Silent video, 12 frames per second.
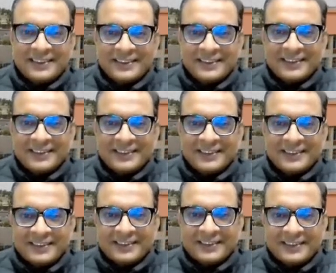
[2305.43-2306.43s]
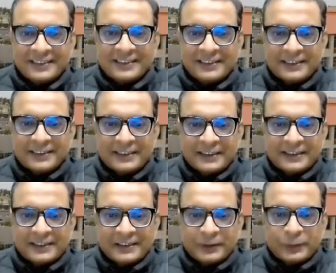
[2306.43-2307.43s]

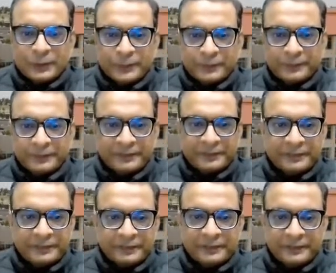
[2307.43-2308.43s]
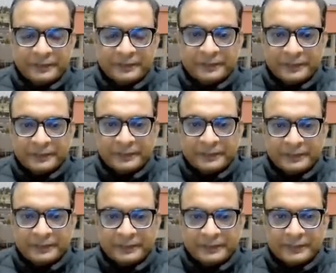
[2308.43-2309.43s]

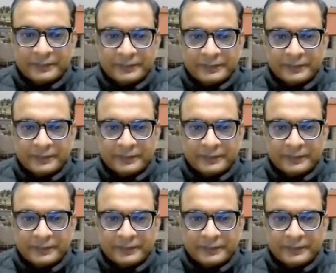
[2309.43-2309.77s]
No words are spoken by the person on screen.